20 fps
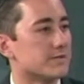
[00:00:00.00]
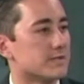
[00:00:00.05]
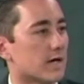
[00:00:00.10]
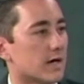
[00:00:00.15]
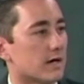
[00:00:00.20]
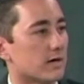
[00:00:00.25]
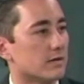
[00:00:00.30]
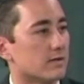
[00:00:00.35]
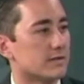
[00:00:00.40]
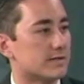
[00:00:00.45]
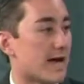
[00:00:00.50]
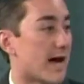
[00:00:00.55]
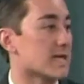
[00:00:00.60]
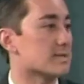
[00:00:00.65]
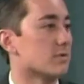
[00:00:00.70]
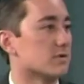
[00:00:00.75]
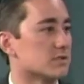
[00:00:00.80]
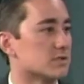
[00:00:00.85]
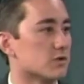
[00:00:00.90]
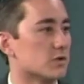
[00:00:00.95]
that the
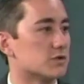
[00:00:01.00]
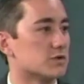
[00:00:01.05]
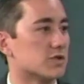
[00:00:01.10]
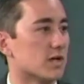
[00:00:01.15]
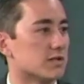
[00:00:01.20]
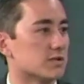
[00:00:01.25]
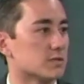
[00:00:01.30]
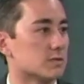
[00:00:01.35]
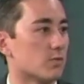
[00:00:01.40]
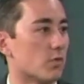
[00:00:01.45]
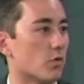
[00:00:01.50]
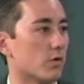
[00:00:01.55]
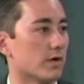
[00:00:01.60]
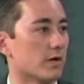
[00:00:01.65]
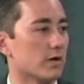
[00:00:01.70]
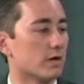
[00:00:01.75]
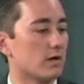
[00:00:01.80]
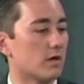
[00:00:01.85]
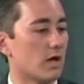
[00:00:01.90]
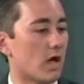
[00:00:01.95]
Taxpayers Association has
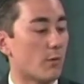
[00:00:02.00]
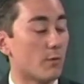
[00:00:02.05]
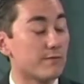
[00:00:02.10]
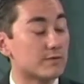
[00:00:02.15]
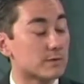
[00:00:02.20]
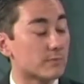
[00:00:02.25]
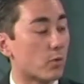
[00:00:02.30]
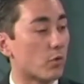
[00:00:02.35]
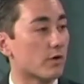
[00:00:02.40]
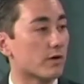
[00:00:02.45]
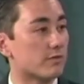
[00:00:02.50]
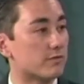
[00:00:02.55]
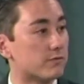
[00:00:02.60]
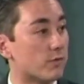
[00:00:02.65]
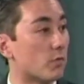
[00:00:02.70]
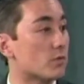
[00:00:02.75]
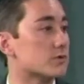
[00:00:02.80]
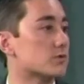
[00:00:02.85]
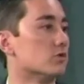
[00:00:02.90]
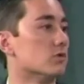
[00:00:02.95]
supported. We've supported
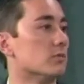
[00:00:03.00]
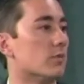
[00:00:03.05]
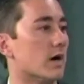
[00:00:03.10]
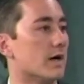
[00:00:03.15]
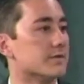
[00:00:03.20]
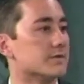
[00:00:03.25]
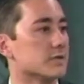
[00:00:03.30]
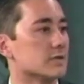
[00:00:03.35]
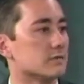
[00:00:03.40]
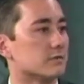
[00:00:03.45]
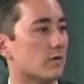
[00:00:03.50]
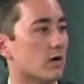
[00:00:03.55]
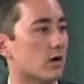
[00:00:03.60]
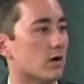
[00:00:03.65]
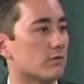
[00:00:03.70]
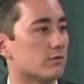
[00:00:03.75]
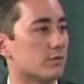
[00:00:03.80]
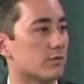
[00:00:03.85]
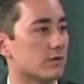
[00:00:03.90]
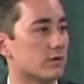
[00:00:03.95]
4 school bonds thus far
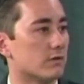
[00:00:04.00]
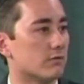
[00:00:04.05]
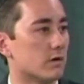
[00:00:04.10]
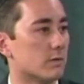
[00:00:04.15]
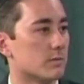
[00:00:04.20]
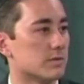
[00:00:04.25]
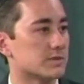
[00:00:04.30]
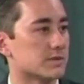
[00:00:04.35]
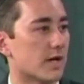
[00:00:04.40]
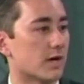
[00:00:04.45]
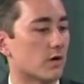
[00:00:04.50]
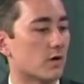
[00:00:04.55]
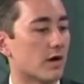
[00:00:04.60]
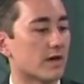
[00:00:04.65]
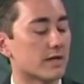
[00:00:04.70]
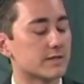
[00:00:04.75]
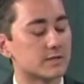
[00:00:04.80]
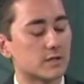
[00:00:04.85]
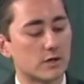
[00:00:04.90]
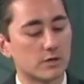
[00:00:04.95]
for the November cycle. And I
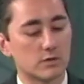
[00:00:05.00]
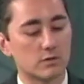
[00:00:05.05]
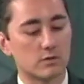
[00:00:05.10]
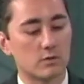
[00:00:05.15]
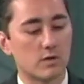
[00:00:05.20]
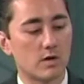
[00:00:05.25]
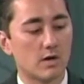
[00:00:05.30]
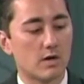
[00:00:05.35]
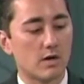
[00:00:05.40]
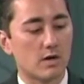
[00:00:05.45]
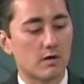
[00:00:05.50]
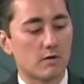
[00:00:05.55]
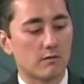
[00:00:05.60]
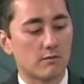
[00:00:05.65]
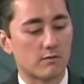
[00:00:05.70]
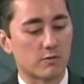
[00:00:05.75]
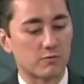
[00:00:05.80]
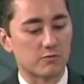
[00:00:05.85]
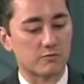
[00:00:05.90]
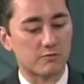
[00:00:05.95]
can tell you
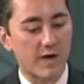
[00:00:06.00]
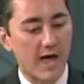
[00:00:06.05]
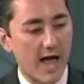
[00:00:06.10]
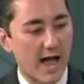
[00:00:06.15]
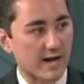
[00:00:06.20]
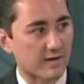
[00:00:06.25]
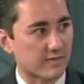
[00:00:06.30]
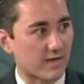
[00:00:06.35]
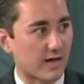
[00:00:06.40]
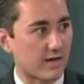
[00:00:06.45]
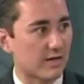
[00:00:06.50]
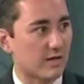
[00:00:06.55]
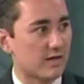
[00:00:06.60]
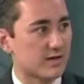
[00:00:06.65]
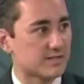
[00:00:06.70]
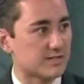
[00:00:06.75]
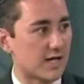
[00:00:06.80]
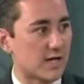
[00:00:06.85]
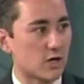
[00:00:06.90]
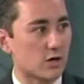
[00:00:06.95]
for a fact that
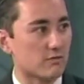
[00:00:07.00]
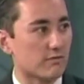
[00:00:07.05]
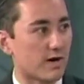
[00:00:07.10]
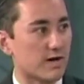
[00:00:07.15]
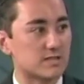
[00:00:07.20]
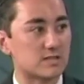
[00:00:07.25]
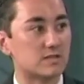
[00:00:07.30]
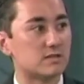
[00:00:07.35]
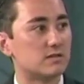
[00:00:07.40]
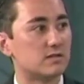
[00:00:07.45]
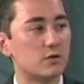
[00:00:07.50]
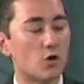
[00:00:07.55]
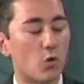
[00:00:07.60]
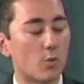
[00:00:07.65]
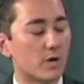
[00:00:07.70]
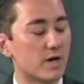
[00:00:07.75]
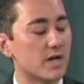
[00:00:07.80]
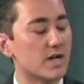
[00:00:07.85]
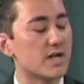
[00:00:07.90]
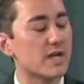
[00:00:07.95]
San Diego Unified is
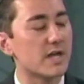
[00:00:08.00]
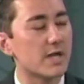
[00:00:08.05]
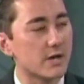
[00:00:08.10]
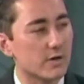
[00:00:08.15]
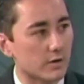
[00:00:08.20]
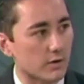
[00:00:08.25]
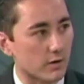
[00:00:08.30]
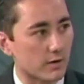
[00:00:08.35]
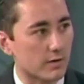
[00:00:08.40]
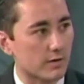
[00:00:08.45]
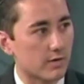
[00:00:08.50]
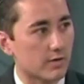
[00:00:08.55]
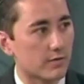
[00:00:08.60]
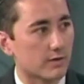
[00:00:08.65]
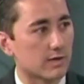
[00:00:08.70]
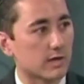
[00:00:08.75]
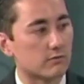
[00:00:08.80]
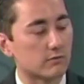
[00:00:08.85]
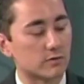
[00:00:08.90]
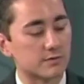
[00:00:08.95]
nowhere near the
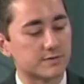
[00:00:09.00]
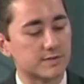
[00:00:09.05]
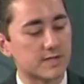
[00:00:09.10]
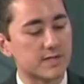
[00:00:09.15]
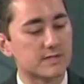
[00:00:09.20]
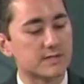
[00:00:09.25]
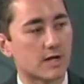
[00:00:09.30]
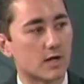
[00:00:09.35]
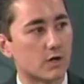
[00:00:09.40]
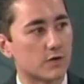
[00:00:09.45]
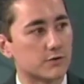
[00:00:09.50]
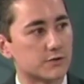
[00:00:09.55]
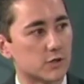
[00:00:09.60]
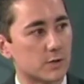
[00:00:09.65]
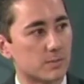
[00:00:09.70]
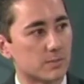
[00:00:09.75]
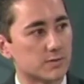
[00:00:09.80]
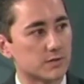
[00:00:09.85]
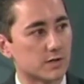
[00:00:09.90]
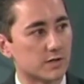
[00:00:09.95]
level of detail in
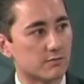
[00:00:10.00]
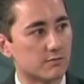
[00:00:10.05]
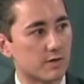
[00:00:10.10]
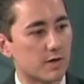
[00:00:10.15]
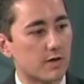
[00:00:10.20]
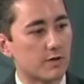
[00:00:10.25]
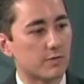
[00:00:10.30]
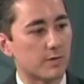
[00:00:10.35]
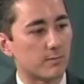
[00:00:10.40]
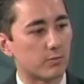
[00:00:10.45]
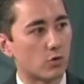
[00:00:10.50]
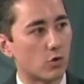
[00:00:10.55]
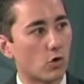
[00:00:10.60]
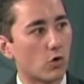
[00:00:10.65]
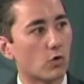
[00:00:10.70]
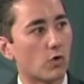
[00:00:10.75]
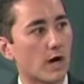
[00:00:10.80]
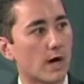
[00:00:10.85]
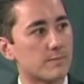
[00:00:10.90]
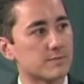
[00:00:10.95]
terms of the
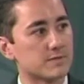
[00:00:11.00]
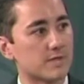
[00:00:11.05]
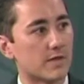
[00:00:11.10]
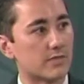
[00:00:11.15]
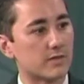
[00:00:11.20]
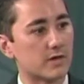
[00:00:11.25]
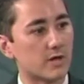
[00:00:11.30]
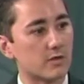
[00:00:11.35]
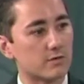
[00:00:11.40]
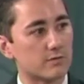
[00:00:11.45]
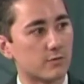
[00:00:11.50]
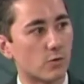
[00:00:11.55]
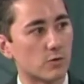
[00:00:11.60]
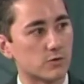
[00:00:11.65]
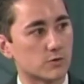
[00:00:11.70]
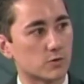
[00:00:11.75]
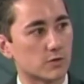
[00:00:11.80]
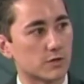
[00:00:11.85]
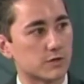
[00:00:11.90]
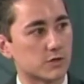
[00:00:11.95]
programs that the other 4
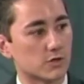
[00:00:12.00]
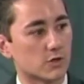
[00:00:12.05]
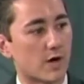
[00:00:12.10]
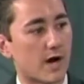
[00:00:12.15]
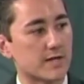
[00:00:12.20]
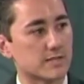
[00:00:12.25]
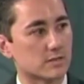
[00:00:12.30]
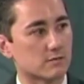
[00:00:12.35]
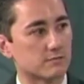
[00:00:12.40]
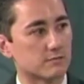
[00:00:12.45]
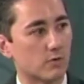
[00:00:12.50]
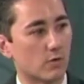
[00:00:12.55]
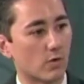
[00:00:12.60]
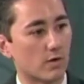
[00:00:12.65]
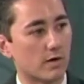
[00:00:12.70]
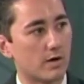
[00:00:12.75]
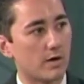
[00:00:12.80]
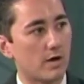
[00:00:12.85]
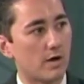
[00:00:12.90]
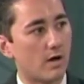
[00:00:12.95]
school districts are asking for.
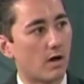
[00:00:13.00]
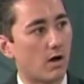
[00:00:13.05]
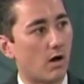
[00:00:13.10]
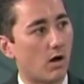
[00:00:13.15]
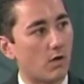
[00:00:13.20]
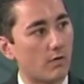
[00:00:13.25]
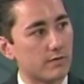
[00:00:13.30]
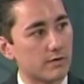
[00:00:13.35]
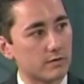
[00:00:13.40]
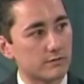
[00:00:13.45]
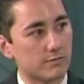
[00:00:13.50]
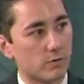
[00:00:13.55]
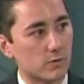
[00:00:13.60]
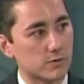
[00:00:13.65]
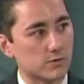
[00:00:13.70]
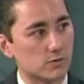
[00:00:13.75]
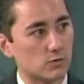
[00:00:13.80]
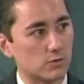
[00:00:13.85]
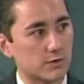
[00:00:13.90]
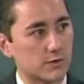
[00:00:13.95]
All the other 4
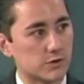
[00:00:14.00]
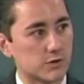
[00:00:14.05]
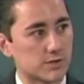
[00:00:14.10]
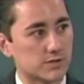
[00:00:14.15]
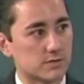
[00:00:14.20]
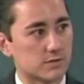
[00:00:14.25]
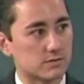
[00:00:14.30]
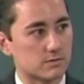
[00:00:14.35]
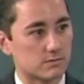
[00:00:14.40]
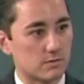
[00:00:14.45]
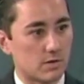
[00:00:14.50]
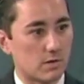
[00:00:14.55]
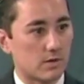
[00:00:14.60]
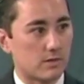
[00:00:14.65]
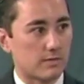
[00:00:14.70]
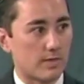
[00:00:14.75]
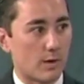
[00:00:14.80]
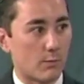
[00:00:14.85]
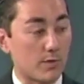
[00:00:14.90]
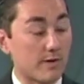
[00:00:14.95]
school districts
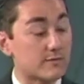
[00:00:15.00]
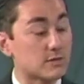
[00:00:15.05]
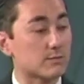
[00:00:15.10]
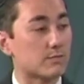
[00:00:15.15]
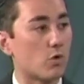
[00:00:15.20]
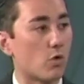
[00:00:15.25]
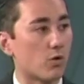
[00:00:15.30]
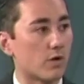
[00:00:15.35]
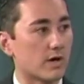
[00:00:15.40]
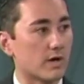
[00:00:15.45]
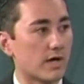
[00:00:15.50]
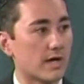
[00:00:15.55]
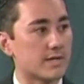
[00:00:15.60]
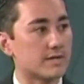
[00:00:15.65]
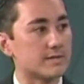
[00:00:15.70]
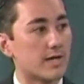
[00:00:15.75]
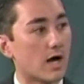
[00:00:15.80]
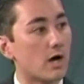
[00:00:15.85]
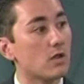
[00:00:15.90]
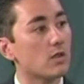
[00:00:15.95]
that we've supported can
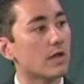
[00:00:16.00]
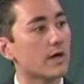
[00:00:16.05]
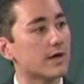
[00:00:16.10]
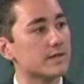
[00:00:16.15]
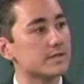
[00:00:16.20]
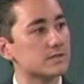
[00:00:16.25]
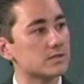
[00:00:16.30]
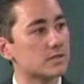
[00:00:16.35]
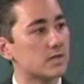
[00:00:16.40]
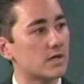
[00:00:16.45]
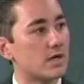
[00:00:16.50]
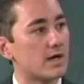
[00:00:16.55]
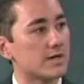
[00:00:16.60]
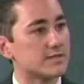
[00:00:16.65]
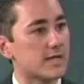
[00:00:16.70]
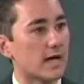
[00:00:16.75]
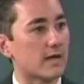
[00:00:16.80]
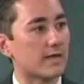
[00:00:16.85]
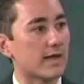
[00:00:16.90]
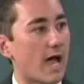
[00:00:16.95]
tell us
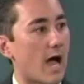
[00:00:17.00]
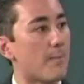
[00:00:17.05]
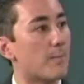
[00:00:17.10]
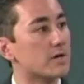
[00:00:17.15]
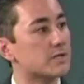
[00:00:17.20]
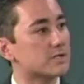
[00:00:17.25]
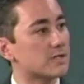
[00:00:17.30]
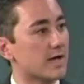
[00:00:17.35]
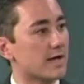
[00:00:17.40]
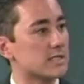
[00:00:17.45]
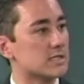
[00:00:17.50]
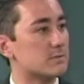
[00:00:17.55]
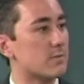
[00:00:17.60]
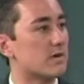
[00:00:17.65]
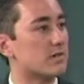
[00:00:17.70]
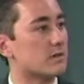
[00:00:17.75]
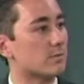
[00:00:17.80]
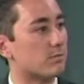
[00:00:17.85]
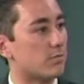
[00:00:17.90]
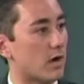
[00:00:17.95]
exactly how much they
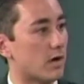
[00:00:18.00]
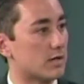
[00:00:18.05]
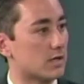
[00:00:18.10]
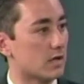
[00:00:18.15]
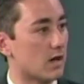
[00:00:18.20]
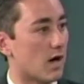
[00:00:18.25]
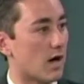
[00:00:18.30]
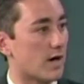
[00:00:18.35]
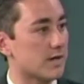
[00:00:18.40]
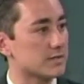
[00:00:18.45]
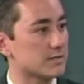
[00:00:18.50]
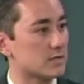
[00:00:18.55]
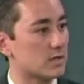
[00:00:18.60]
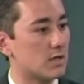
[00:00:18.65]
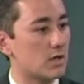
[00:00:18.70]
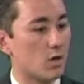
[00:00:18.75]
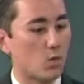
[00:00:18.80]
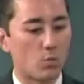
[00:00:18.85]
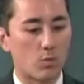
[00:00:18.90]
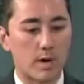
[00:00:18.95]
estimate the bond to cost,
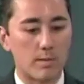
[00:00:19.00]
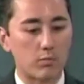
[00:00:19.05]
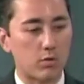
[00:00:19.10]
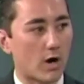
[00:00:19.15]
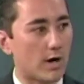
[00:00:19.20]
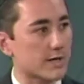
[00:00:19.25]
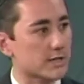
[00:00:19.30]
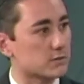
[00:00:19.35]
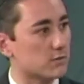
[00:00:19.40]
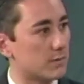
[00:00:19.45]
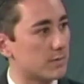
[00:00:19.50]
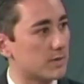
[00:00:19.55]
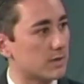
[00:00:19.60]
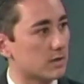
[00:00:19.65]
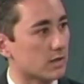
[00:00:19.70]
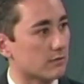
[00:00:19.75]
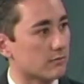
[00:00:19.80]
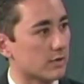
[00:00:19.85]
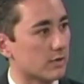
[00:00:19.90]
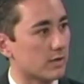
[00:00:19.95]
when projects will be
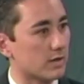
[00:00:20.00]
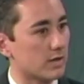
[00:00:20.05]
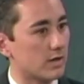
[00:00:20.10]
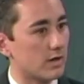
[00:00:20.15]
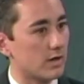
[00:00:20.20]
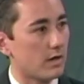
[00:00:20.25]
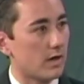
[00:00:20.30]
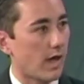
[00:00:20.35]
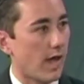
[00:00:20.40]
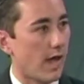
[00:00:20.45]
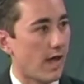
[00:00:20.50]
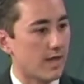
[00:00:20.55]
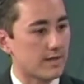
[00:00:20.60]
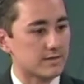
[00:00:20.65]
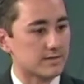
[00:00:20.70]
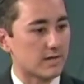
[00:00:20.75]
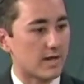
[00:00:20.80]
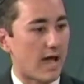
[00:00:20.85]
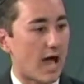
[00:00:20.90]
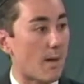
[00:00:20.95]
delivered,
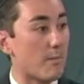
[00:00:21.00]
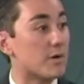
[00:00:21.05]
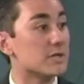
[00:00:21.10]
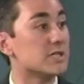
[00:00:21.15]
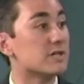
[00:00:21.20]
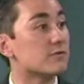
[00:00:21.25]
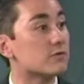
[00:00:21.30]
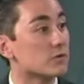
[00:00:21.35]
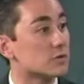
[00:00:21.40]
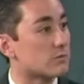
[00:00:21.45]
and how much each of those